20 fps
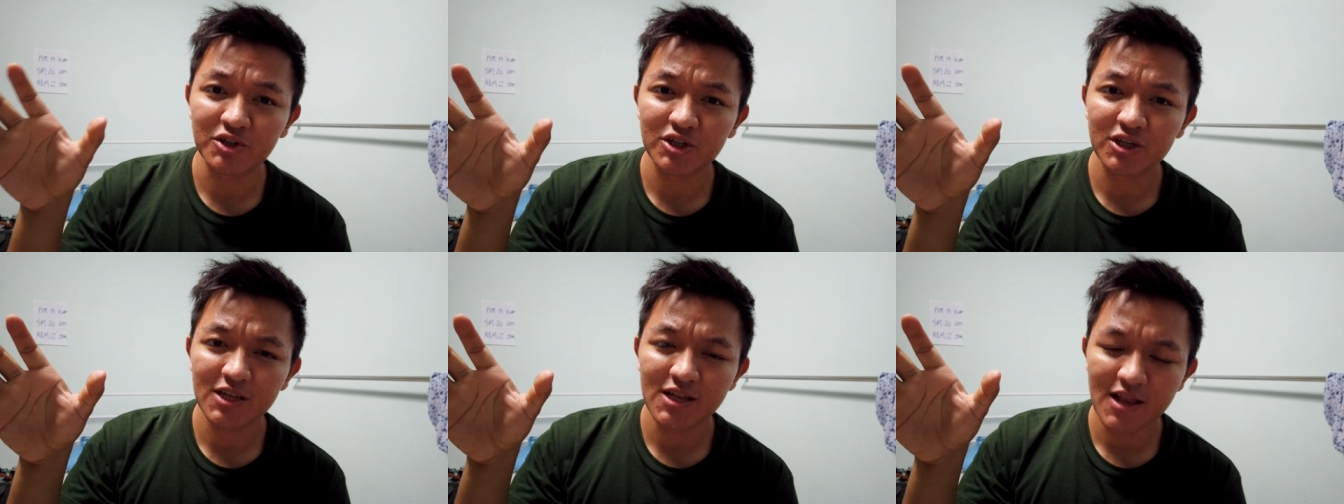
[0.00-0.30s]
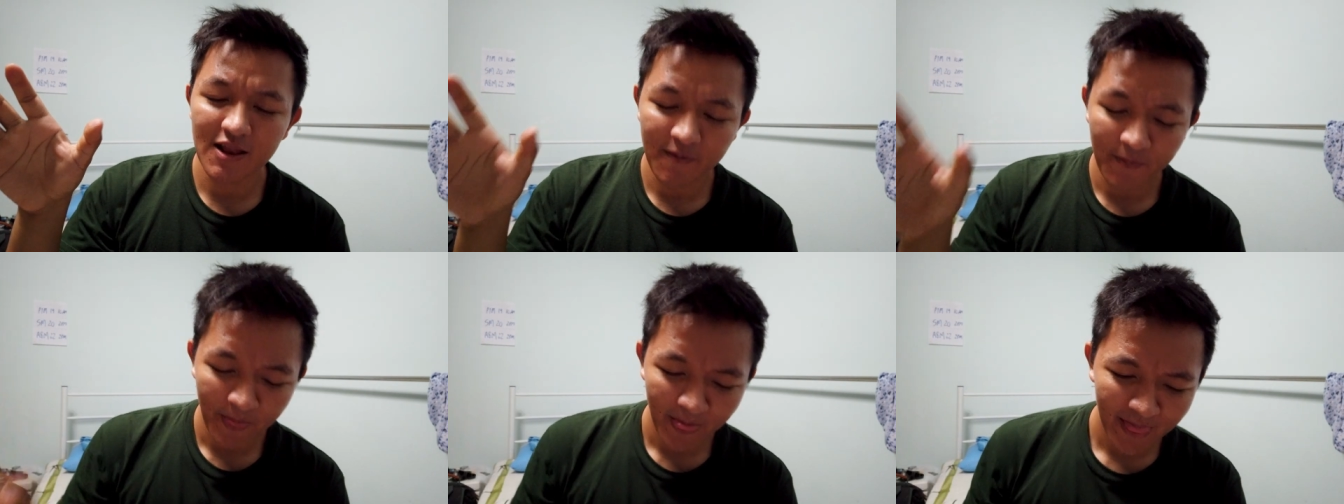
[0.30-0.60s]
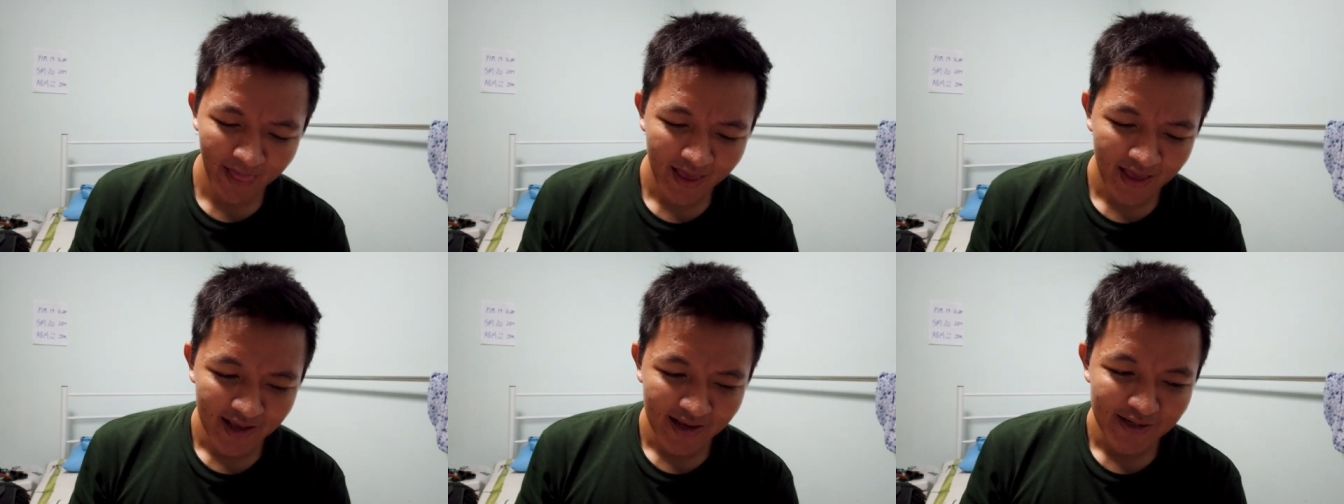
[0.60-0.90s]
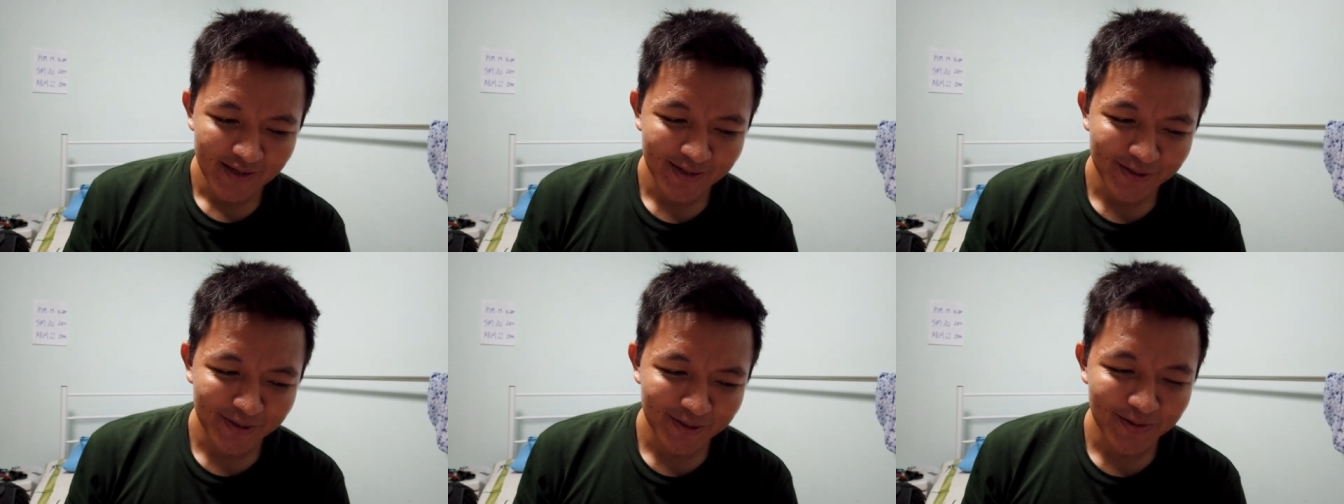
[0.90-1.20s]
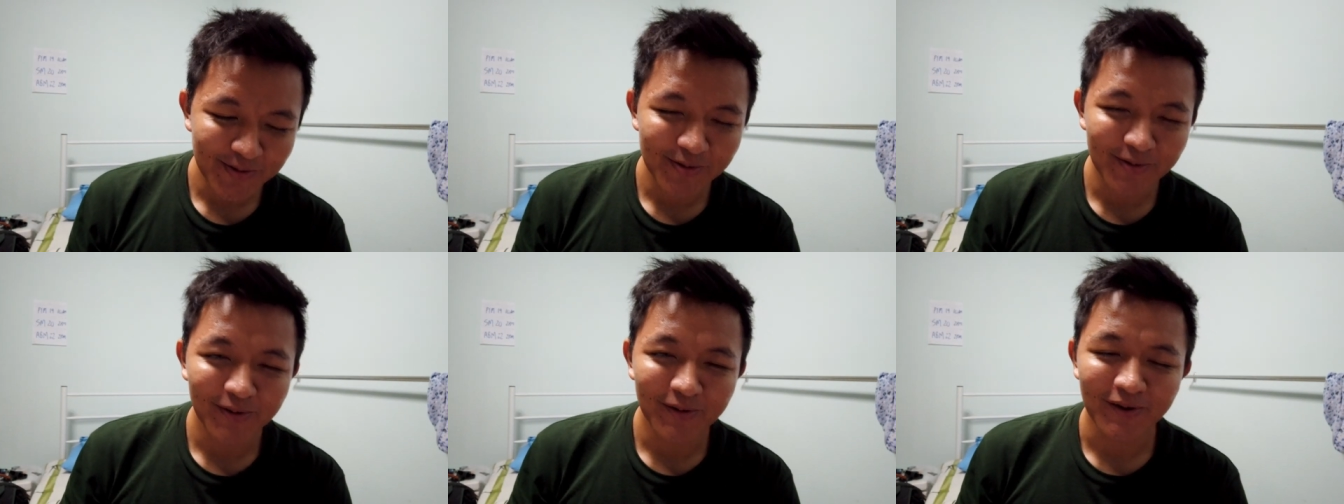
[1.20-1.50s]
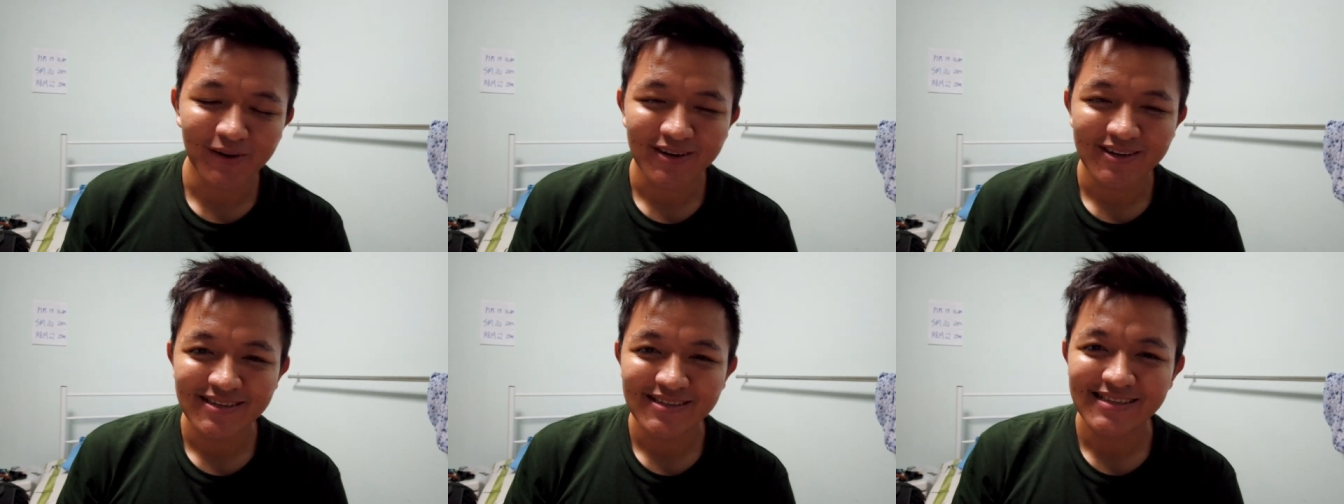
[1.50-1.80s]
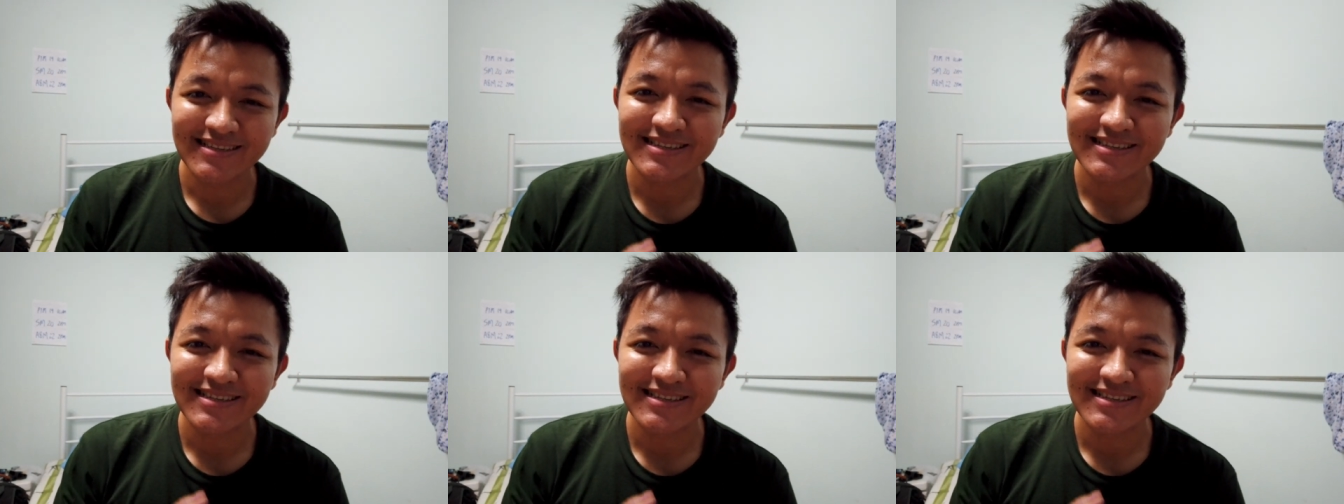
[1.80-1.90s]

machine? So